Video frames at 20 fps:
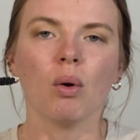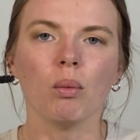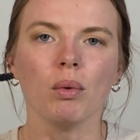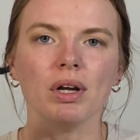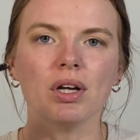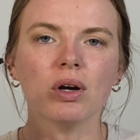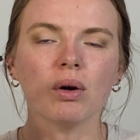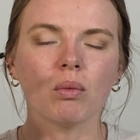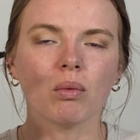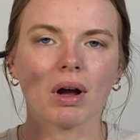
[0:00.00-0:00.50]
We
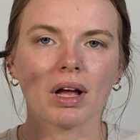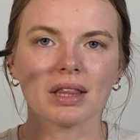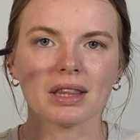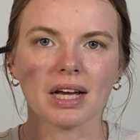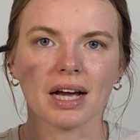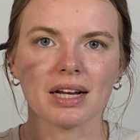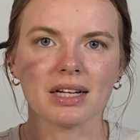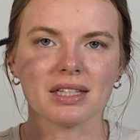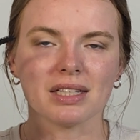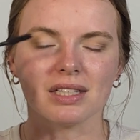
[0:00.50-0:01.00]
don't want
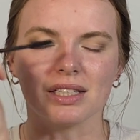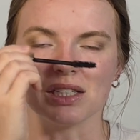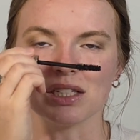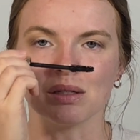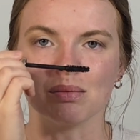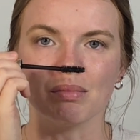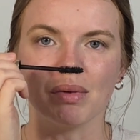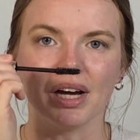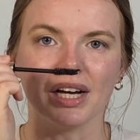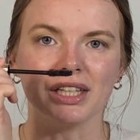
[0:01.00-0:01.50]
that to
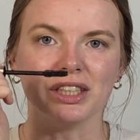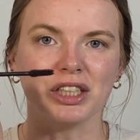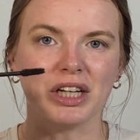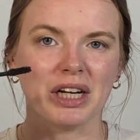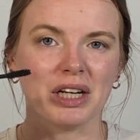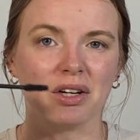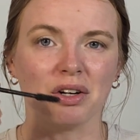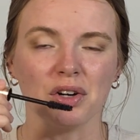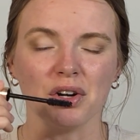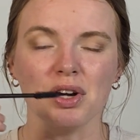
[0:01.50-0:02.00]
smudge,
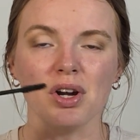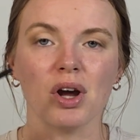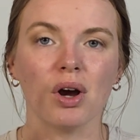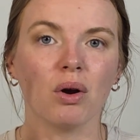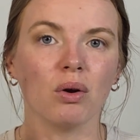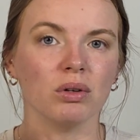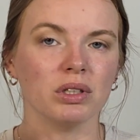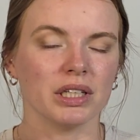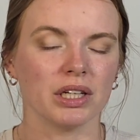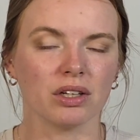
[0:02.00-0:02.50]
hit our
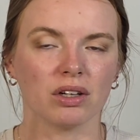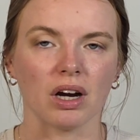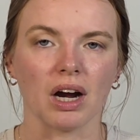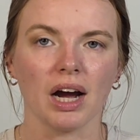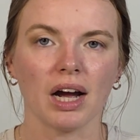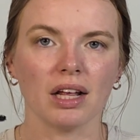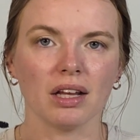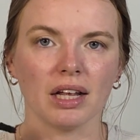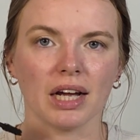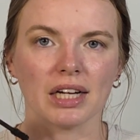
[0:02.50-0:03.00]
nose, hit our
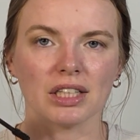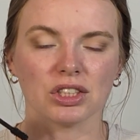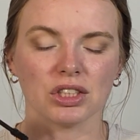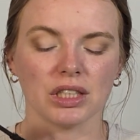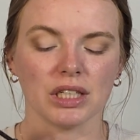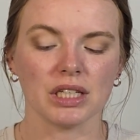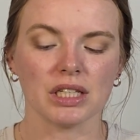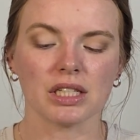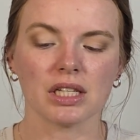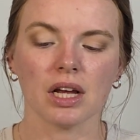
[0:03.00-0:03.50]

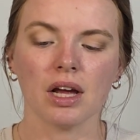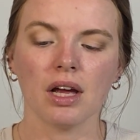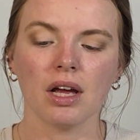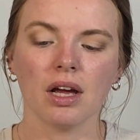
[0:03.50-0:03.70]
eyelashes,